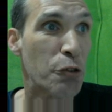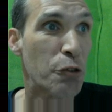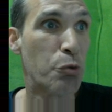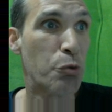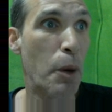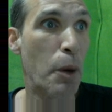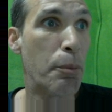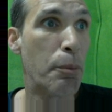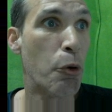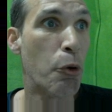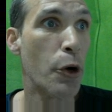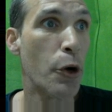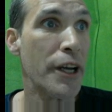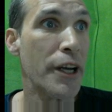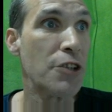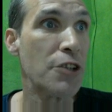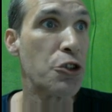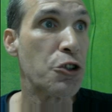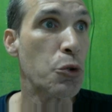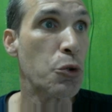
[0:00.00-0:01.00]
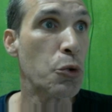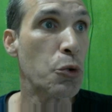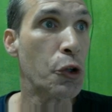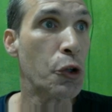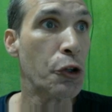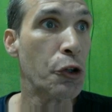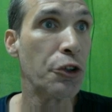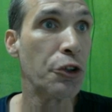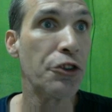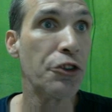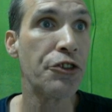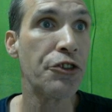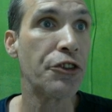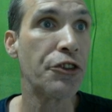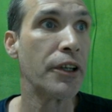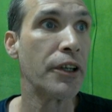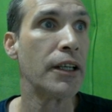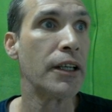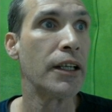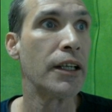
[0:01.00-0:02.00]
Reporting
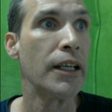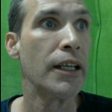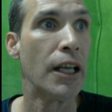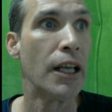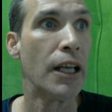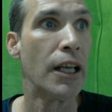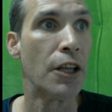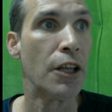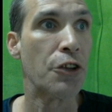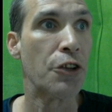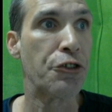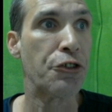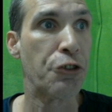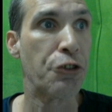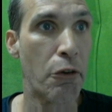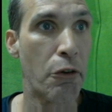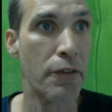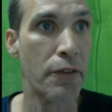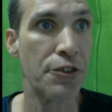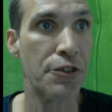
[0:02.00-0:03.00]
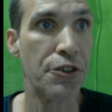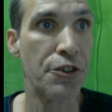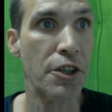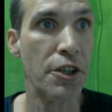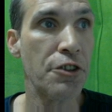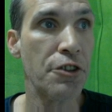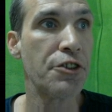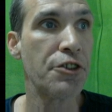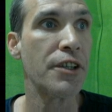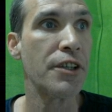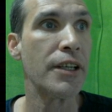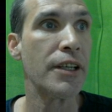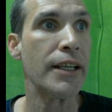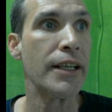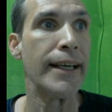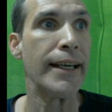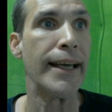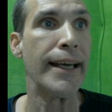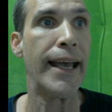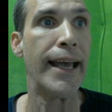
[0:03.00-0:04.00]
tools, services,
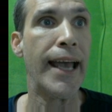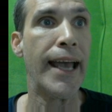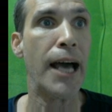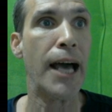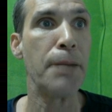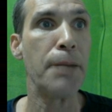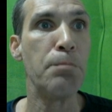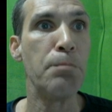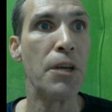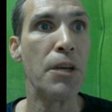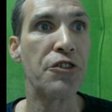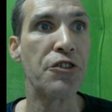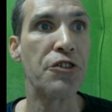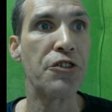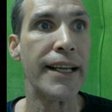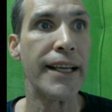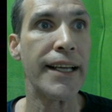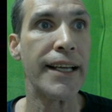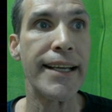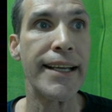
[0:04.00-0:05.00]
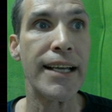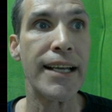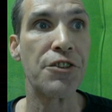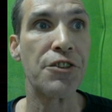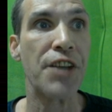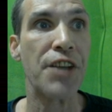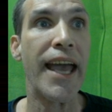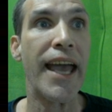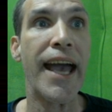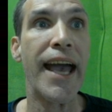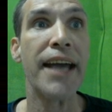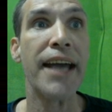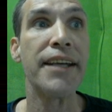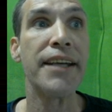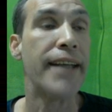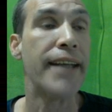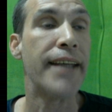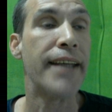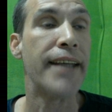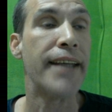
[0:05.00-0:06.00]
and miscellaneous.
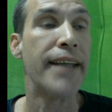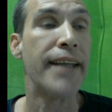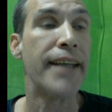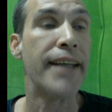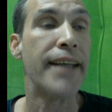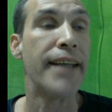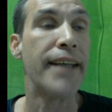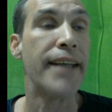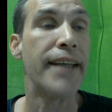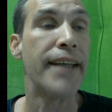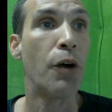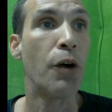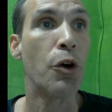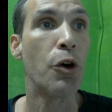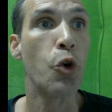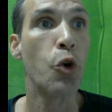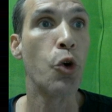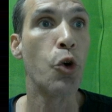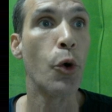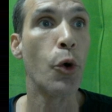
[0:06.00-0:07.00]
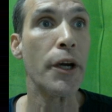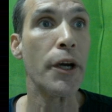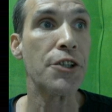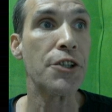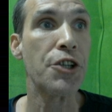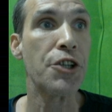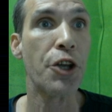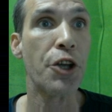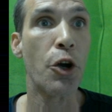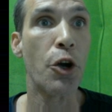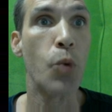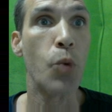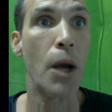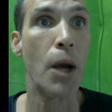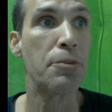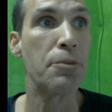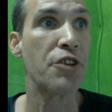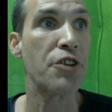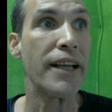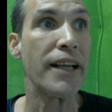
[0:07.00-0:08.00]
And now, according to their
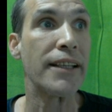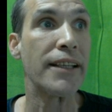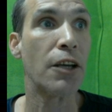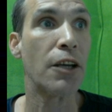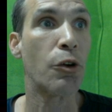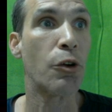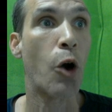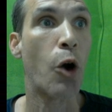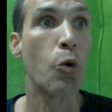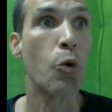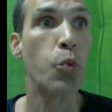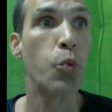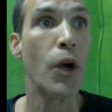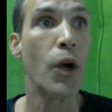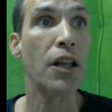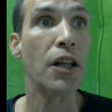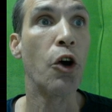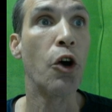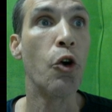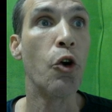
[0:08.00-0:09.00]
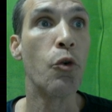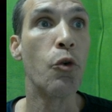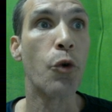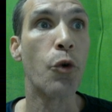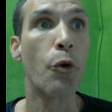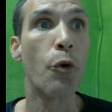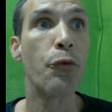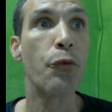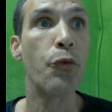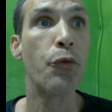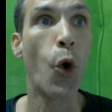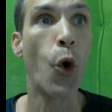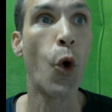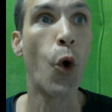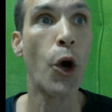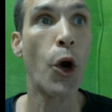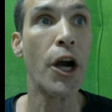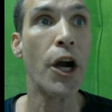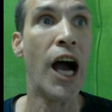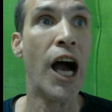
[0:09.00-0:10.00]
website, there are well over
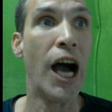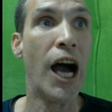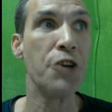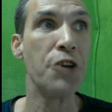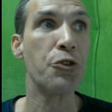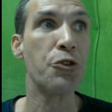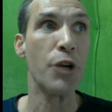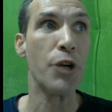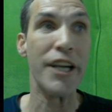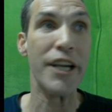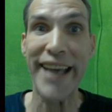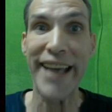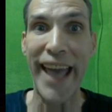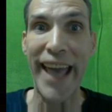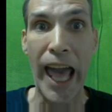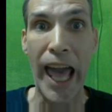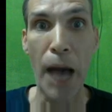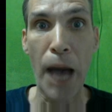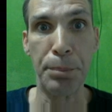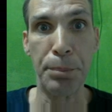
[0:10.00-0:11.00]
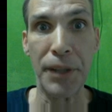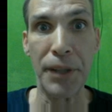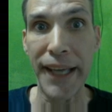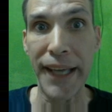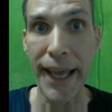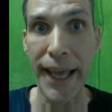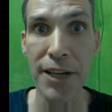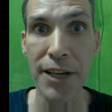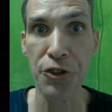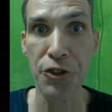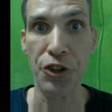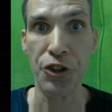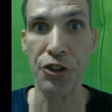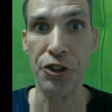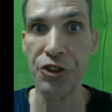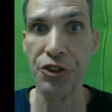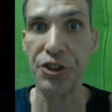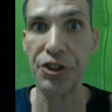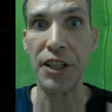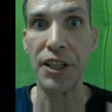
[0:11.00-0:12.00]
four hundred
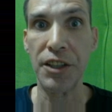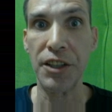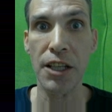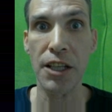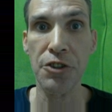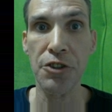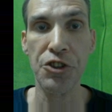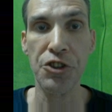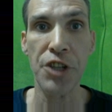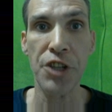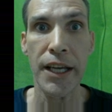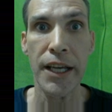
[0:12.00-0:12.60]
applications that this